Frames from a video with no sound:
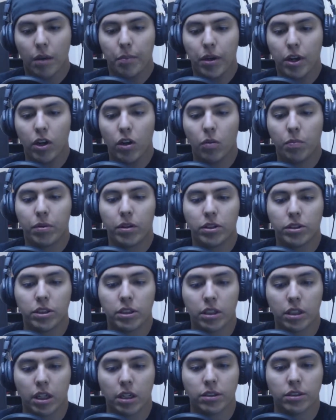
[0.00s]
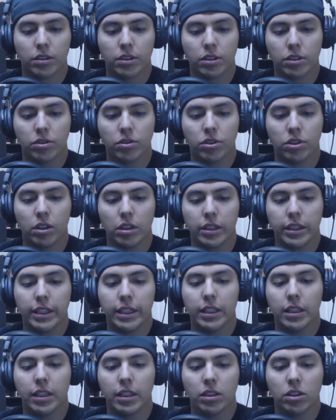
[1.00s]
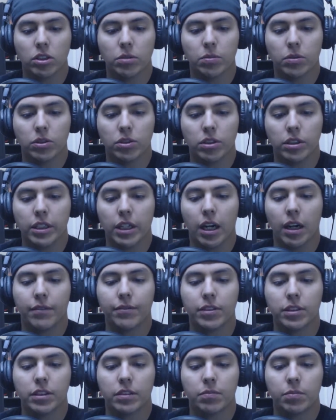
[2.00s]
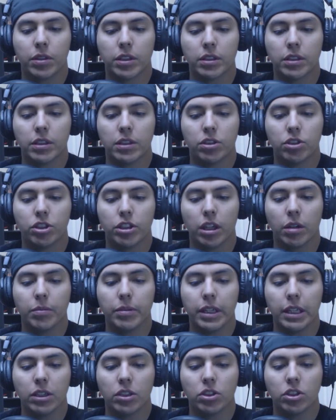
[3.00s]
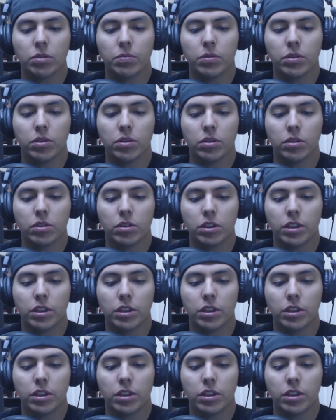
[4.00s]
But no person constitutionally ineligible to the office of president shall be eligible